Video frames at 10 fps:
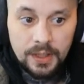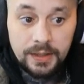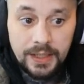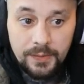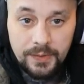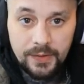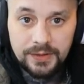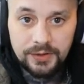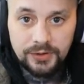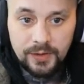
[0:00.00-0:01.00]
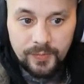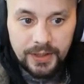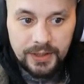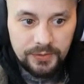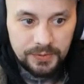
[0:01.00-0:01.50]
Now we go into stone
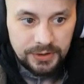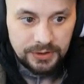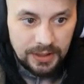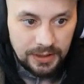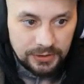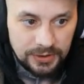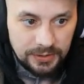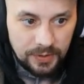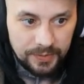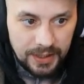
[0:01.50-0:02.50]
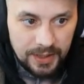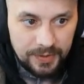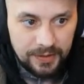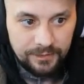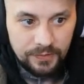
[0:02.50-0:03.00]
pickers, which is actually what we came
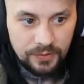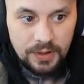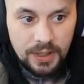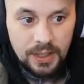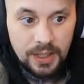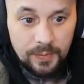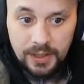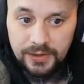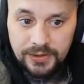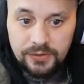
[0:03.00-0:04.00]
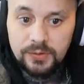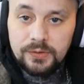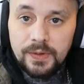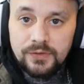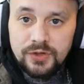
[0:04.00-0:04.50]
here for. But like I said, it's
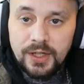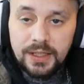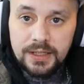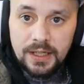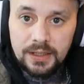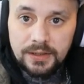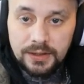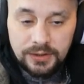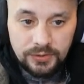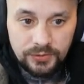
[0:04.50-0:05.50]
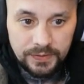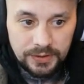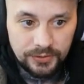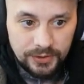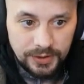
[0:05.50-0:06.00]
always worth checking that used
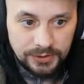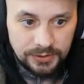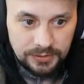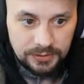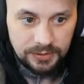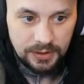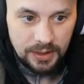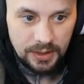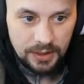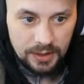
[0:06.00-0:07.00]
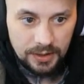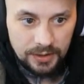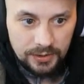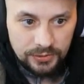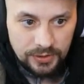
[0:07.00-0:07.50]
vehicle section.
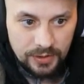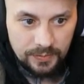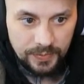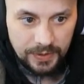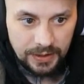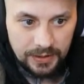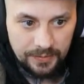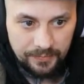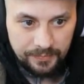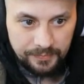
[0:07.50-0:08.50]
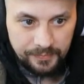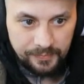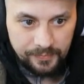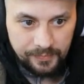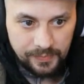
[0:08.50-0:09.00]
Stone picker.
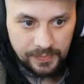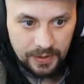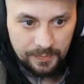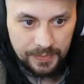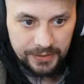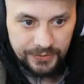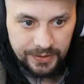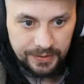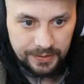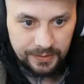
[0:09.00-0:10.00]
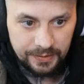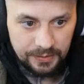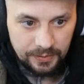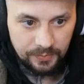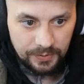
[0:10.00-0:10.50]
We've gone past it.
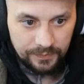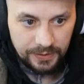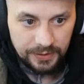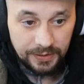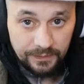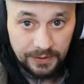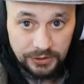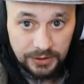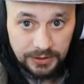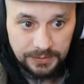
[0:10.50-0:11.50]
I will find it eventually.